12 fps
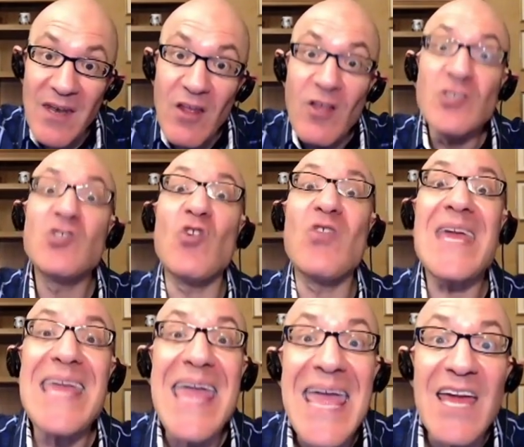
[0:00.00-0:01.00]
so they
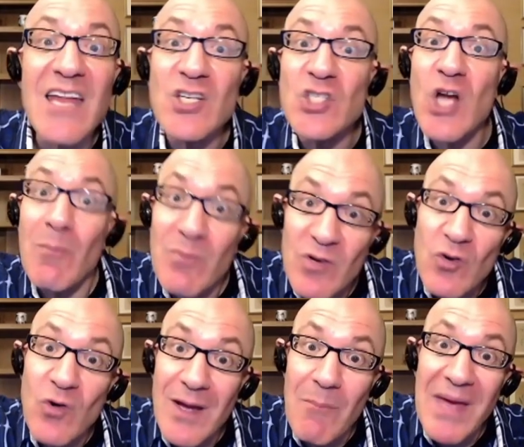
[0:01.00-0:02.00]
can't jump to a
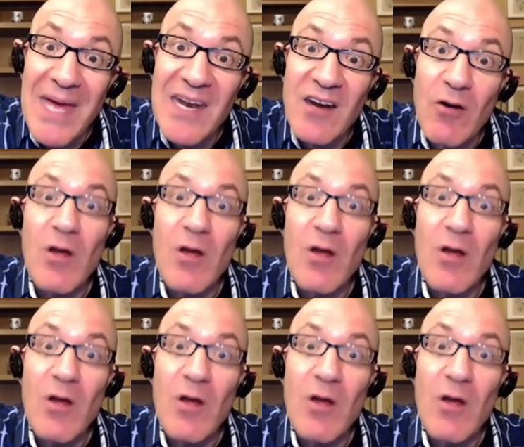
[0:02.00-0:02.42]
competitor.